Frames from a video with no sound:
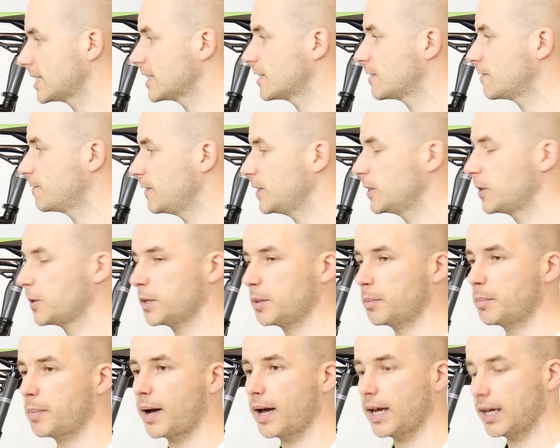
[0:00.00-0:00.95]
feel on
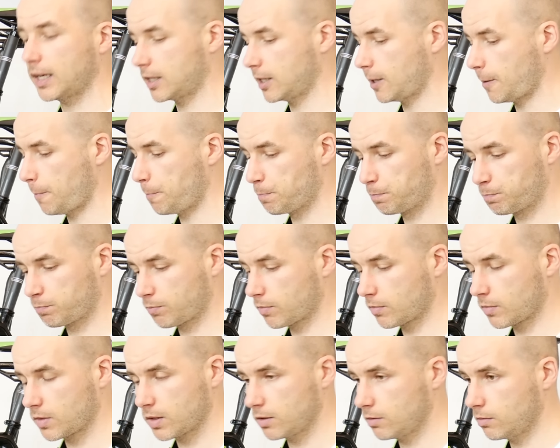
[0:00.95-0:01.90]
the bike
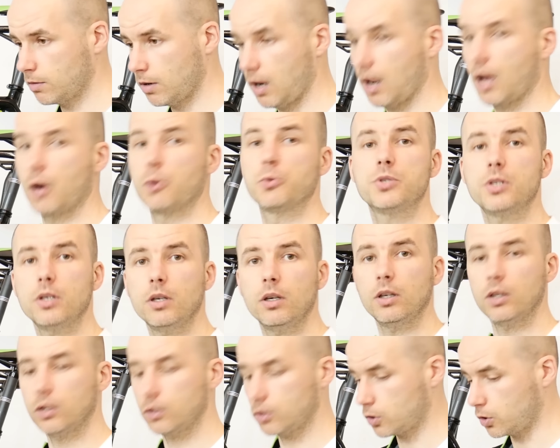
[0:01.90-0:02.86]

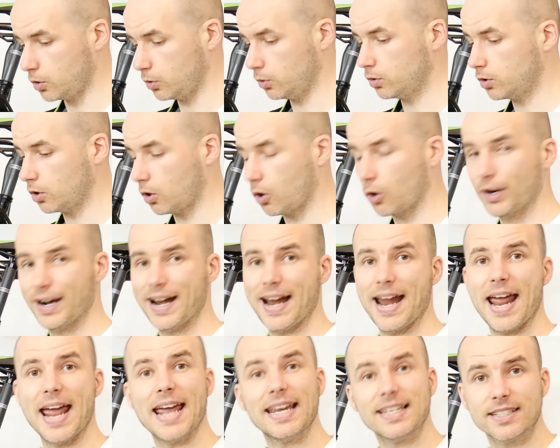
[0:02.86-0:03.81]
lousy, good or
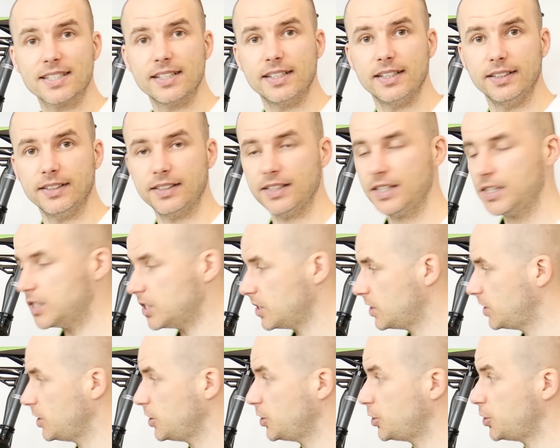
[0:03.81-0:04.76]
excellent. It
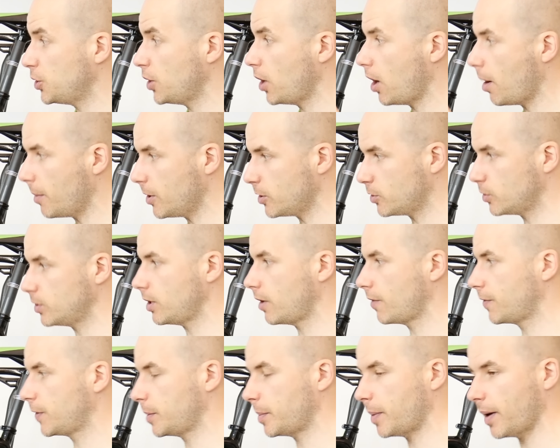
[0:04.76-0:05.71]
is the geometry
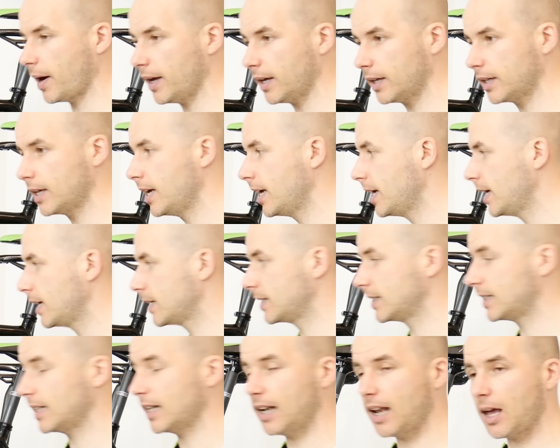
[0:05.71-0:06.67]
of the bike
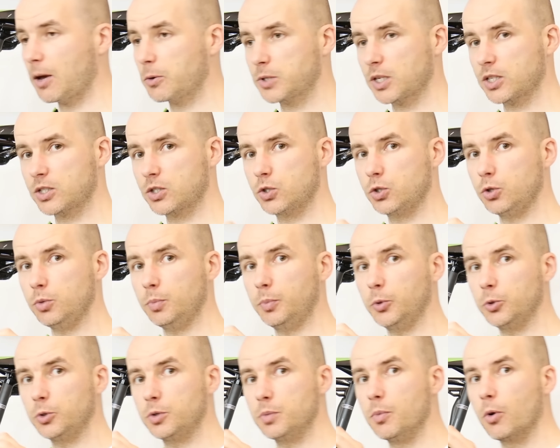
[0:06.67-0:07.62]
that allows us to
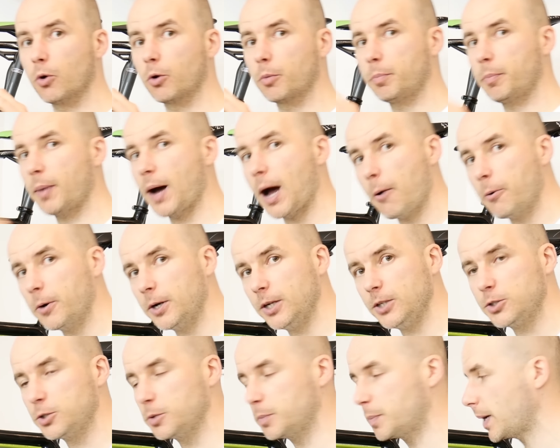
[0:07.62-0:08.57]
put more power
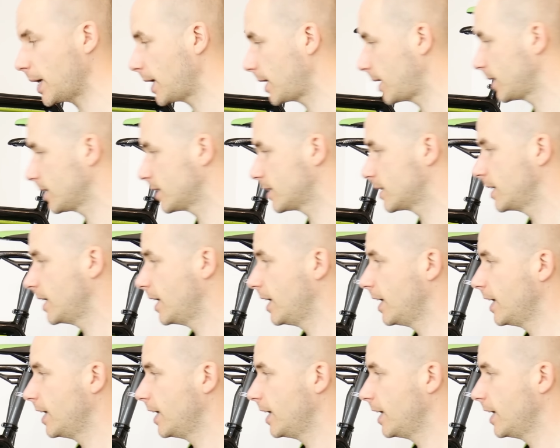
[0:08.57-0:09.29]
into pedals